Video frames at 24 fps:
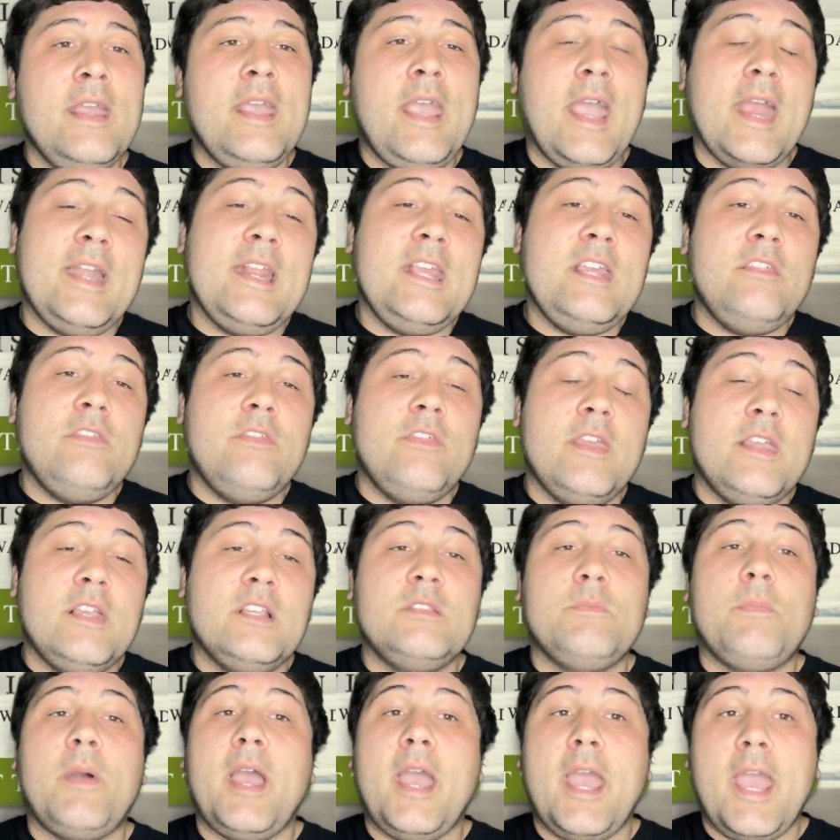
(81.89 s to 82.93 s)
and he thinks
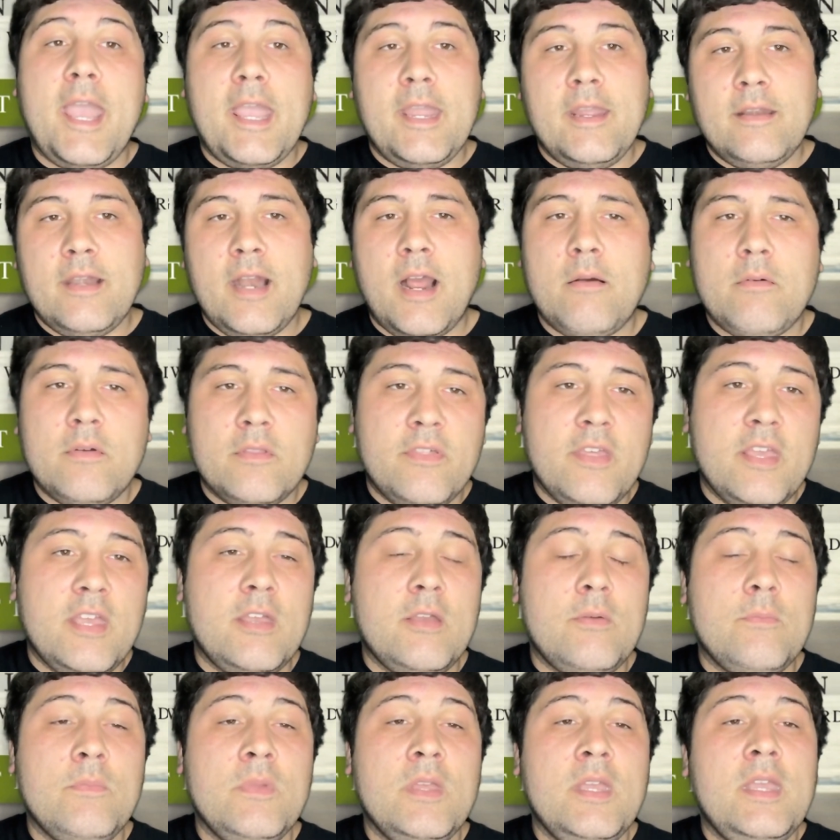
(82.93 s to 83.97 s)
by hanging out with
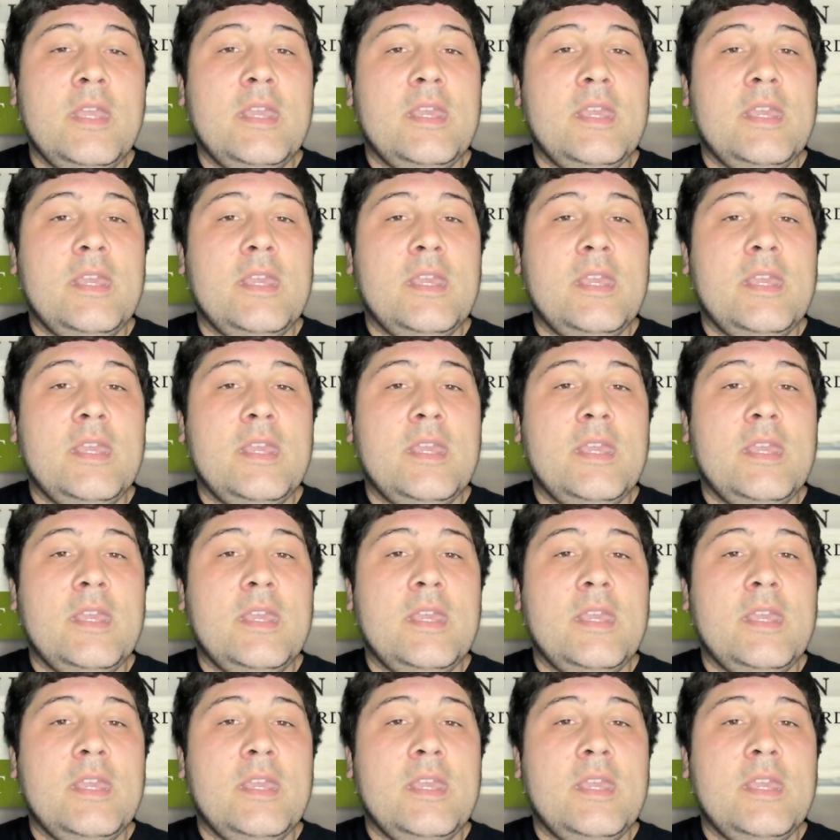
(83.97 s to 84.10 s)
him,